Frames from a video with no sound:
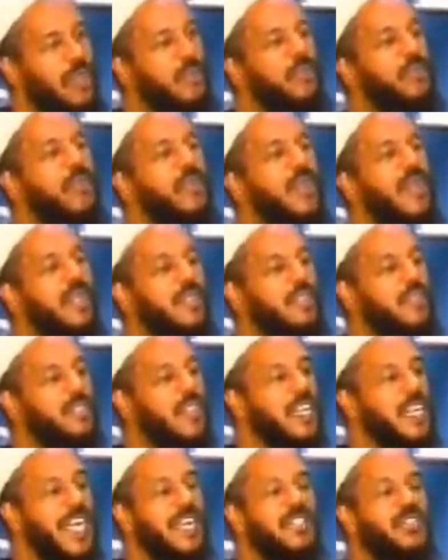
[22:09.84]

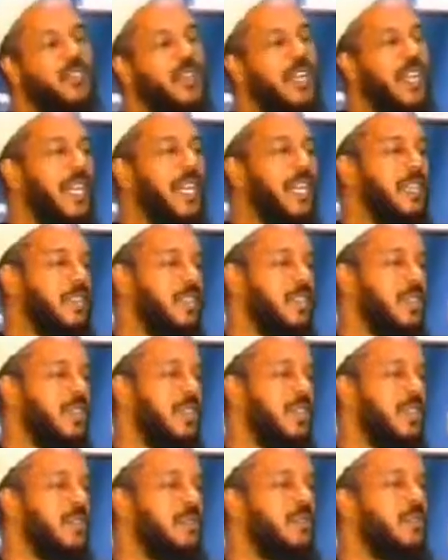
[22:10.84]
liberate and educate
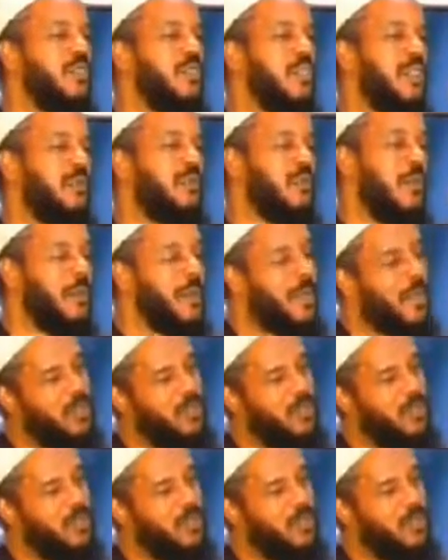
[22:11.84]
Muslim women.